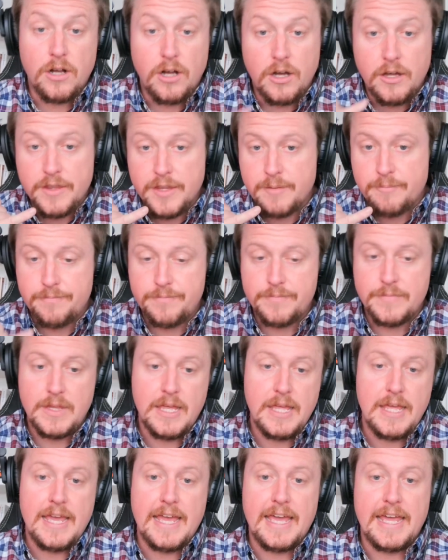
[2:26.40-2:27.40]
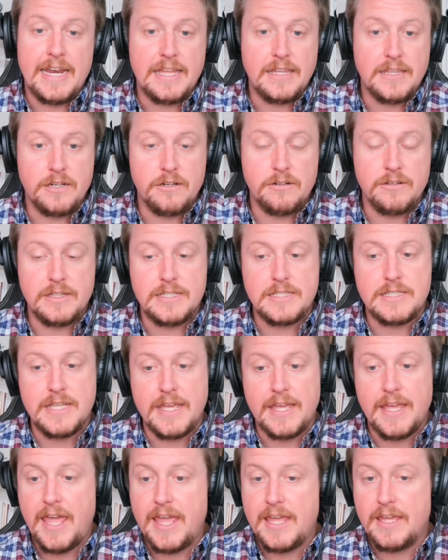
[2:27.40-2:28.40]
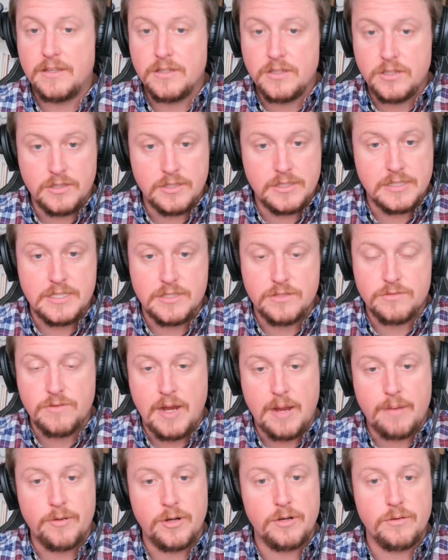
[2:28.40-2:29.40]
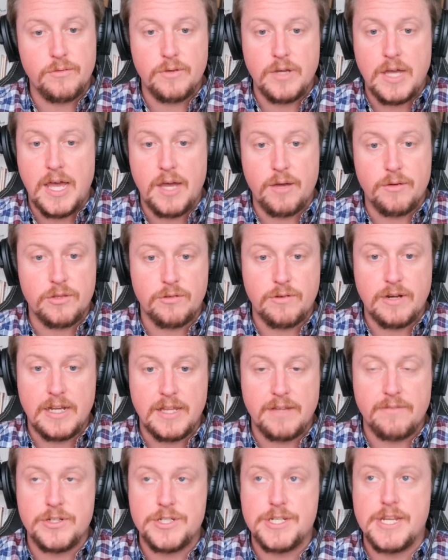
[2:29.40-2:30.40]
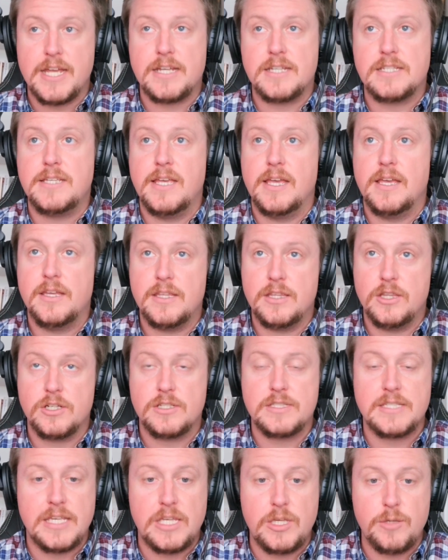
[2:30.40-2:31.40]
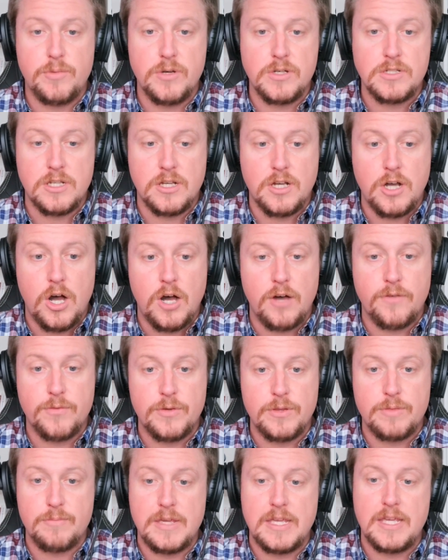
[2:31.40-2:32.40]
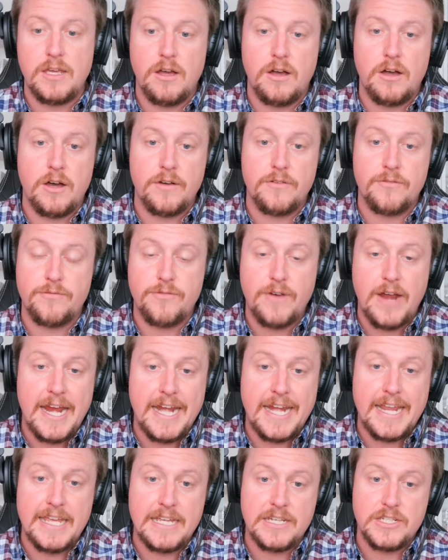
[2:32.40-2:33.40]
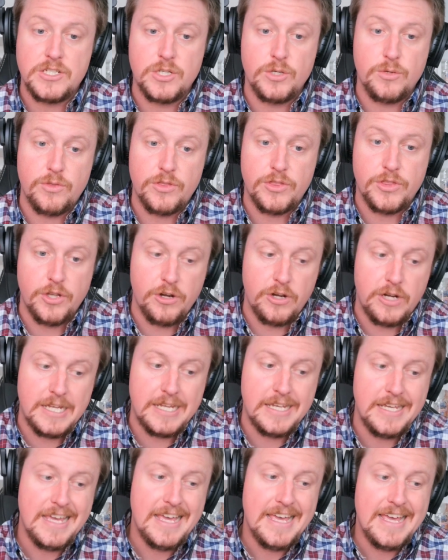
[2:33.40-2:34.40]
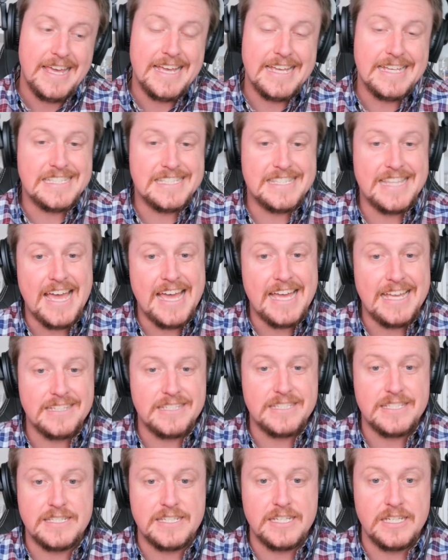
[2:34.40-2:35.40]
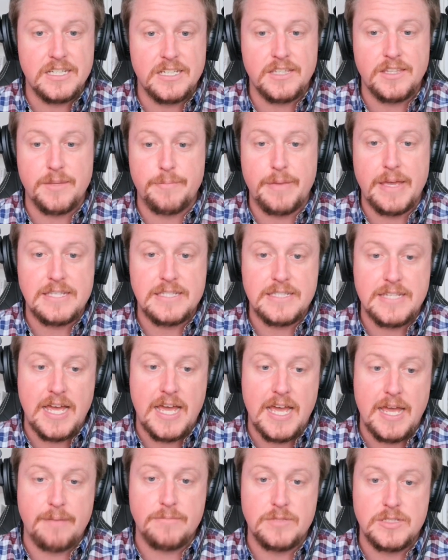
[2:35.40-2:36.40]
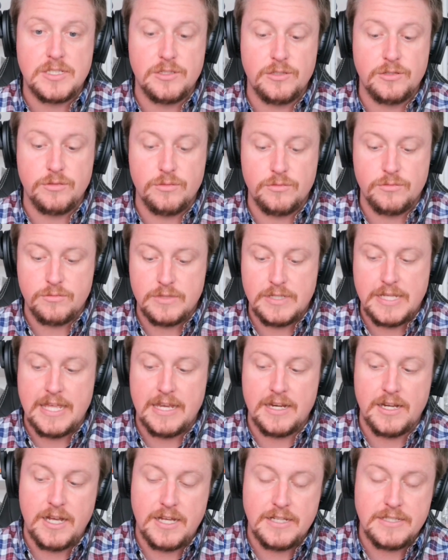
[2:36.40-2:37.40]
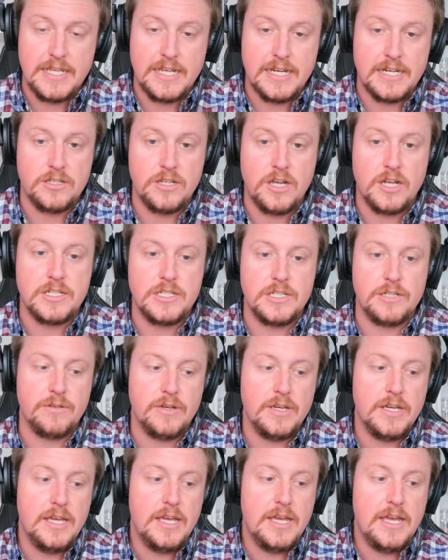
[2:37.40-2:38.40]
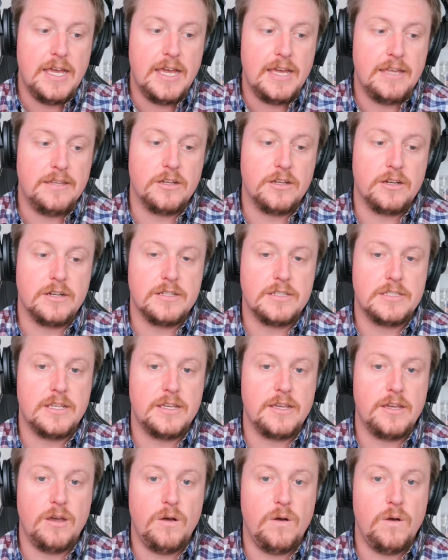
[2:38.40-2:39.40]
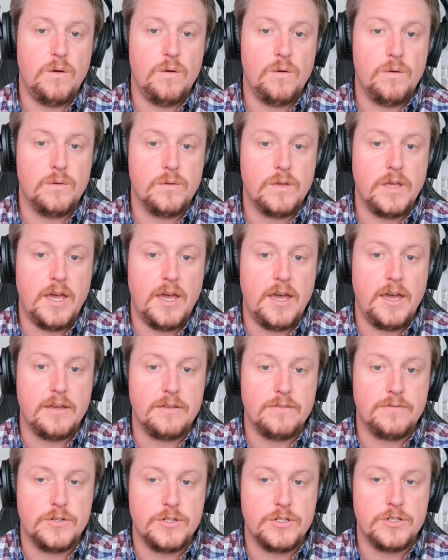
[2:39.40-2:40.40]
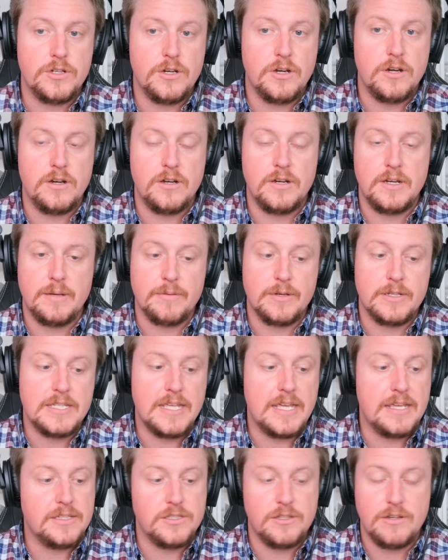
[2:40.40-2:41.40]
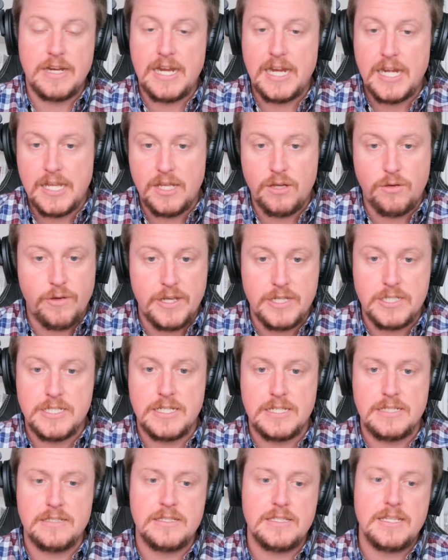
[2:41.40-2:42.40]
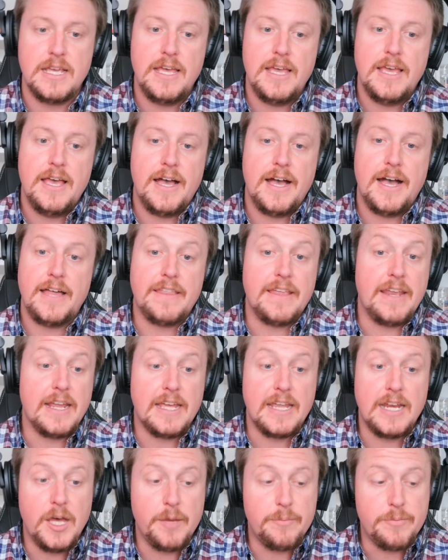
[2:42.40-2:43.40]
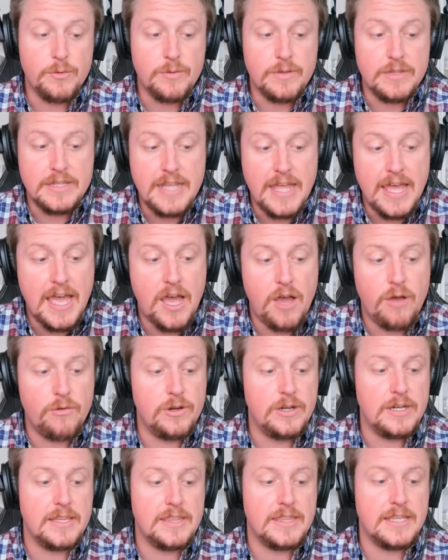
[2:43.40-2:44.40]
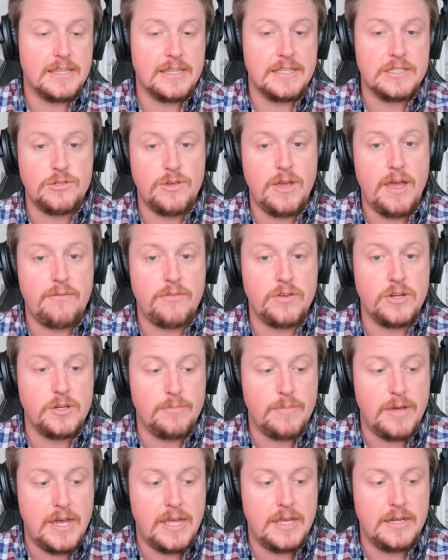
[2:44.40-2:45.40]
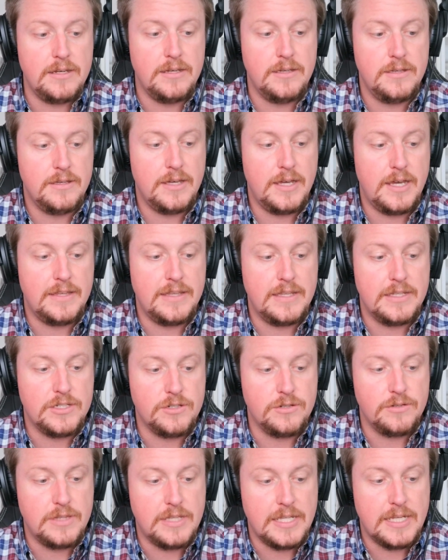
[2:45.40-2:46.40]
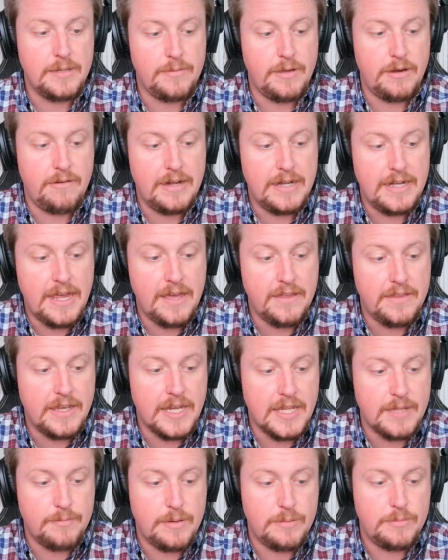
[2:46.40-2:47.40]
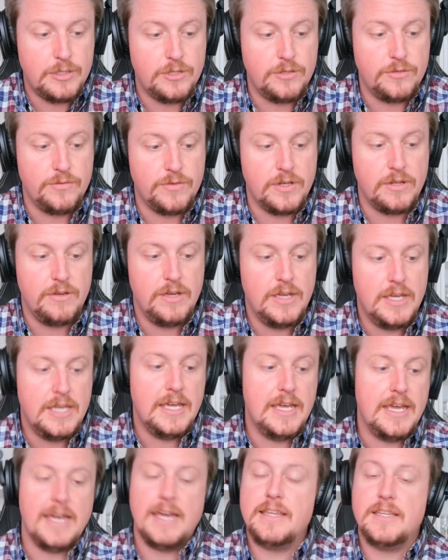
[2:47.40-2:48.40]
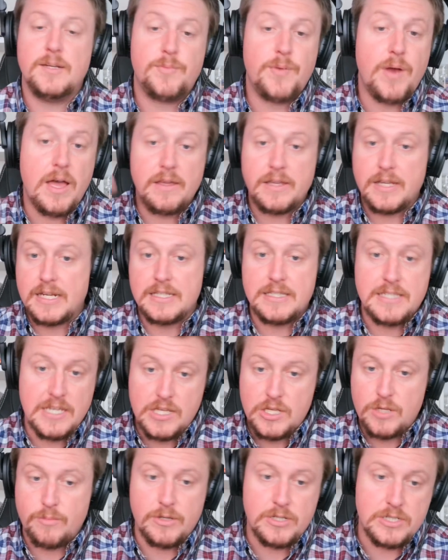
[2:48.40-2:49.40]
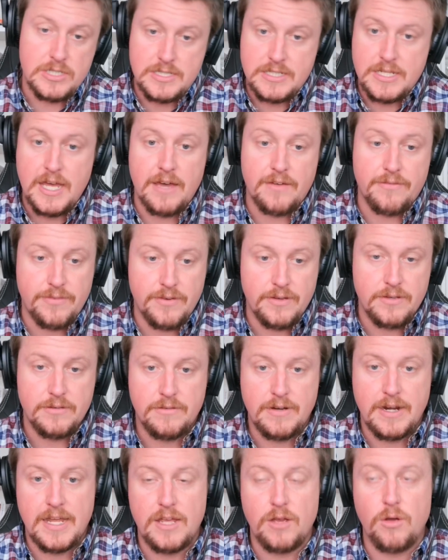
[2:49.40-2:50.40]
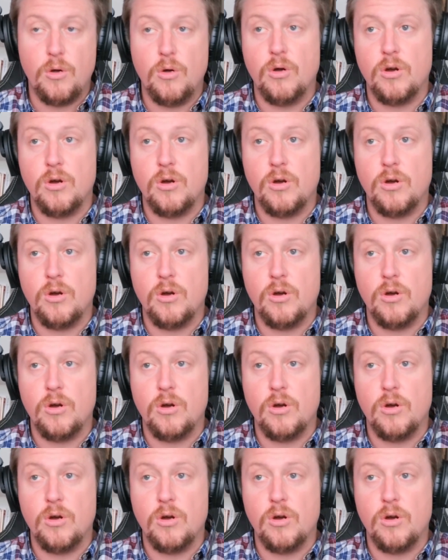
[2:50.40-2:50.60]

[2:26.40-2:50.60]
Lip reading: I call them and I literally say, hey, this is Robert with Credit Leverage X. Looks like you booked a call with me on Friday at 2:30. Is that still the best time to get in contact and talk to you? And they're going to say, oh, yeah, for sure. And I'm going to say, is there any questions that I could help you with now or anything that you have on your mind that you're thinking about right now that I can maybe do for you? And they're probably going to tell you a bunch of stuff, right?